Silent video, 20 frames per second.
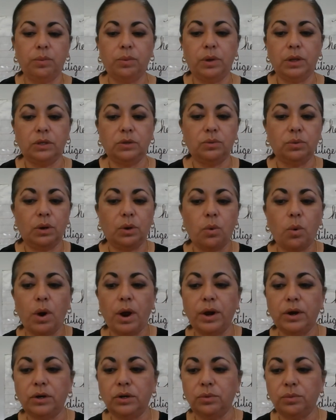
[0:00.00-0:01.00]
it's
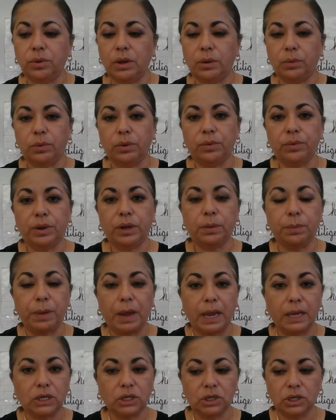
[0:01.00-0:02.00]
required to re we read
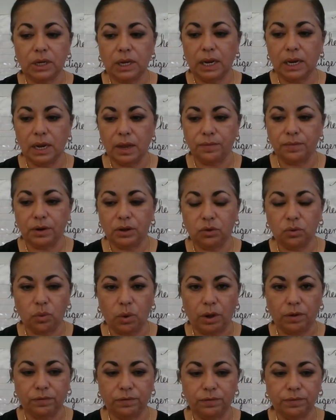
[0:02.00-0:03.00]
page 11 and
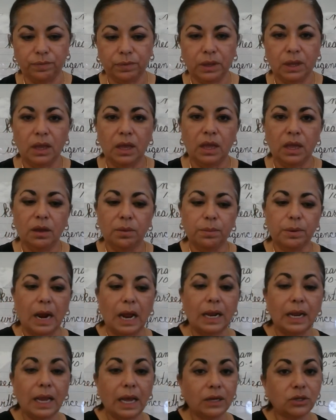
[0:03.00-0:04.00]
12. But
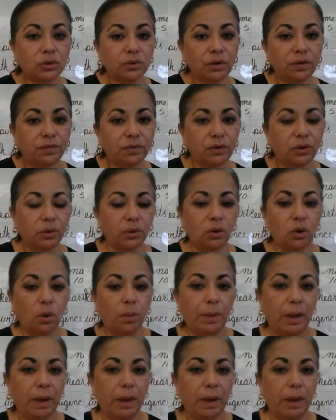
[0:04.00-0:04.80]
I like to review and go